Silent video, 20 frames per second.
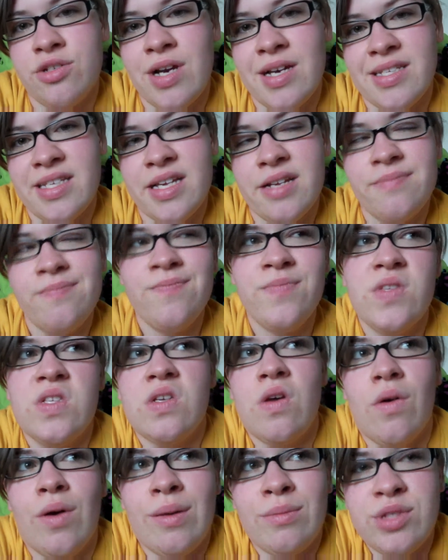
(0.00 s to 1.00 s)
to dress in,
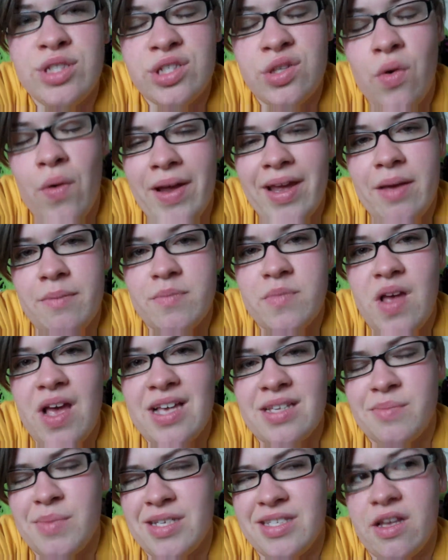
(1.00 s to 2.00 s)
so I'm just
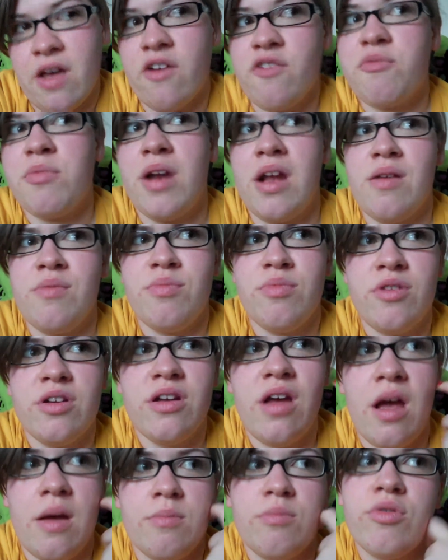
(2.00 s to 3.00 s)
going as myself, but I
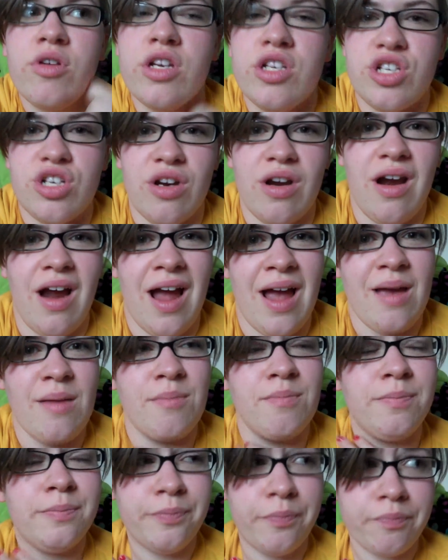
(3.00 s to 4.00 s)
pre I'm pretty sure
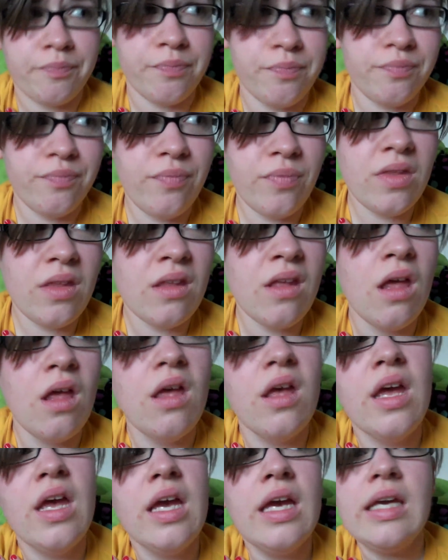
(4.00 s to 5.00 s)
I'm
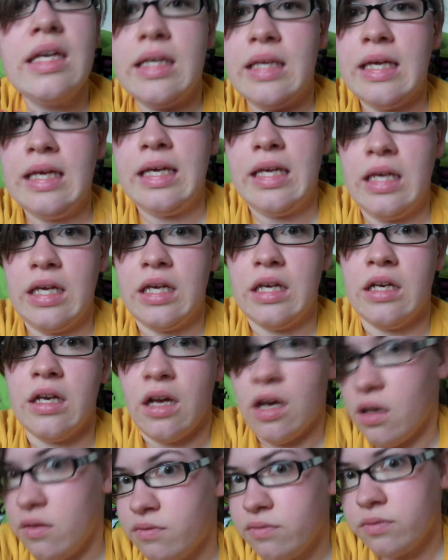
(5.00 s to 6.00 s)
geeky
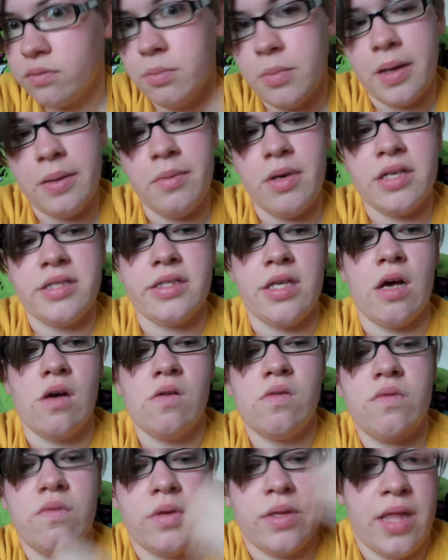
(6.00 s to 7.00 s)
enough by
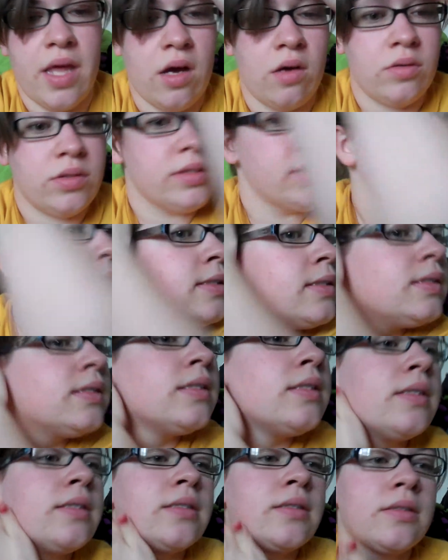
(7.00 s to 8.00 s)
myself without
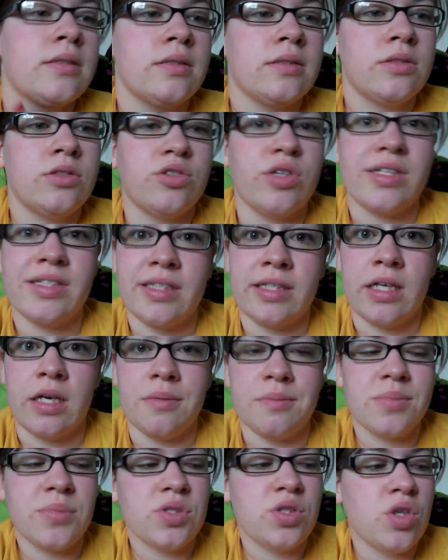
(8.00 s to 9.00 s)

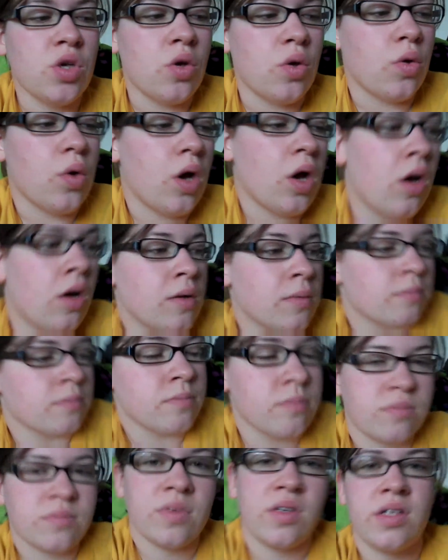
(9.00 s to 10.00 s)
dressing up. So,
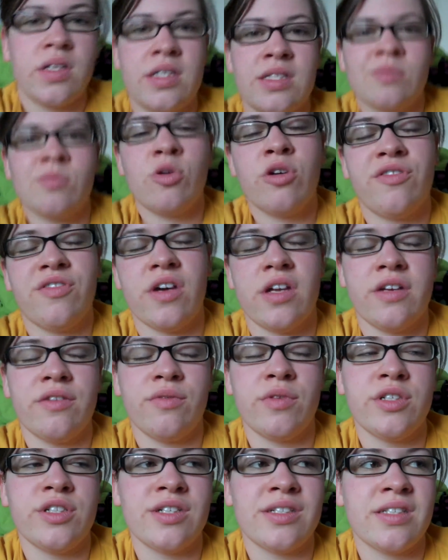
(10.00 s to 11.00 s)
um, it's more
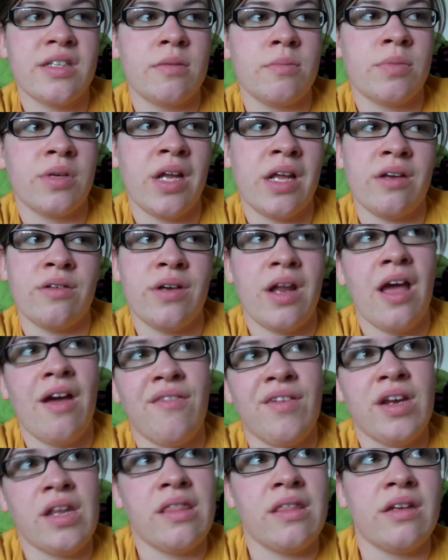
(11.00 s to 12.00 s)
fun if we dress up, but I don't
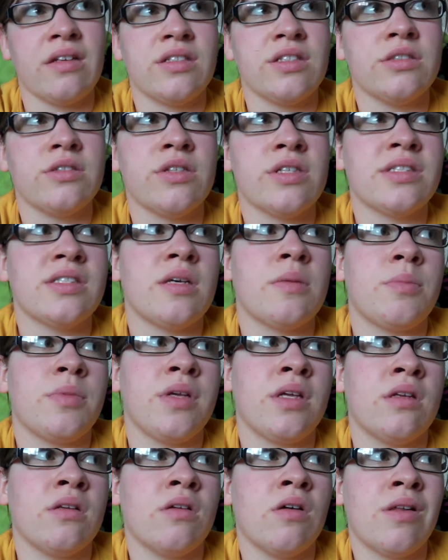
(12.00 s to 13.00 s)
have anything to dress
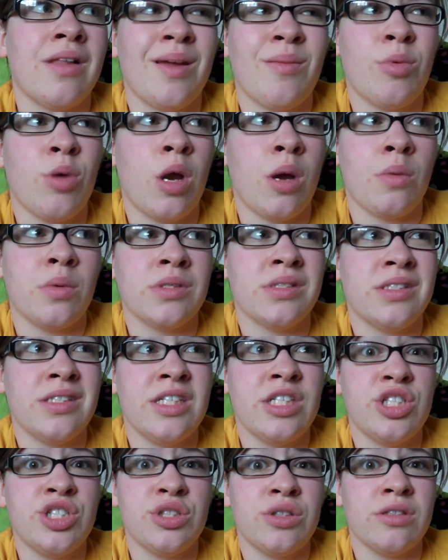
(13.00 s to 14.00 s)
up in. All I brought
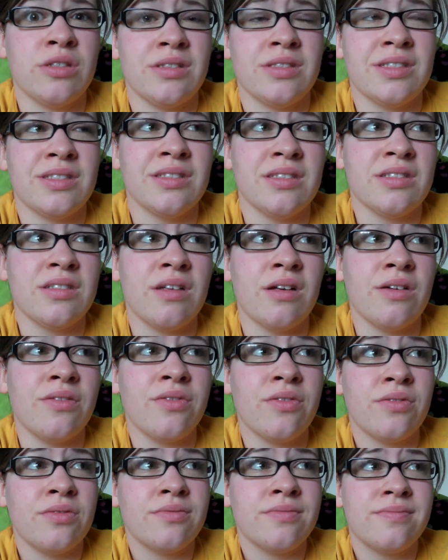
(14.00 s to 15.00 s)
was t-shirts and
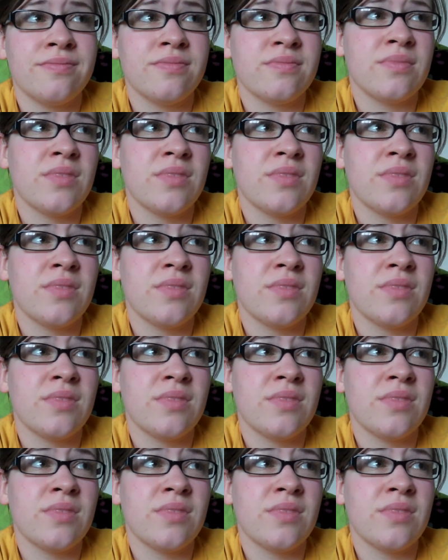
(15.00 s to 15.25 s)
stuff.